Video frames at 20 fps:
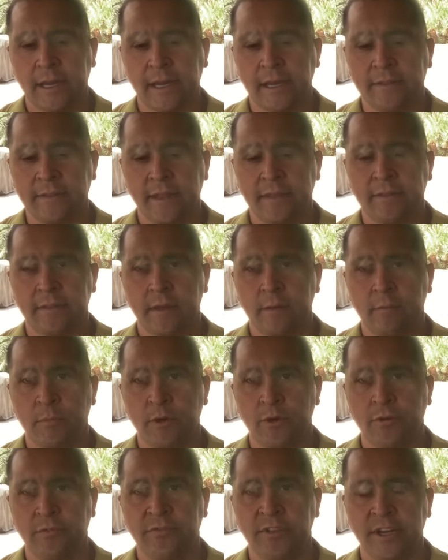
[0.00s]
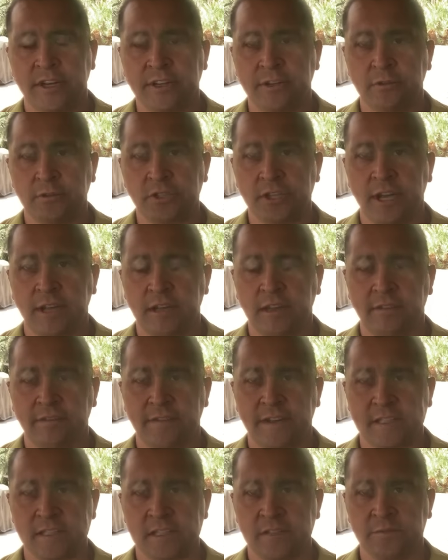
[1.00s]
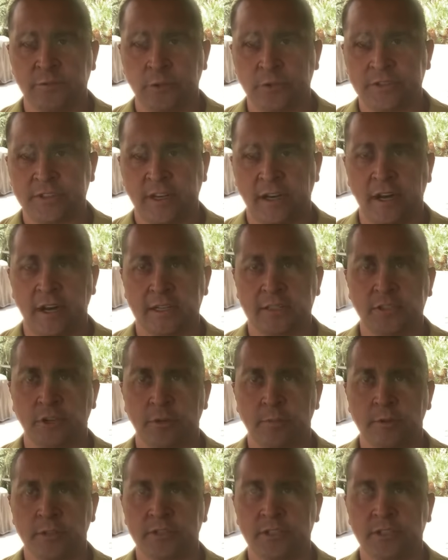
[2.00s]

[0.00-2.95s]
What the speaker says: and then they move the Coachella Festival to October.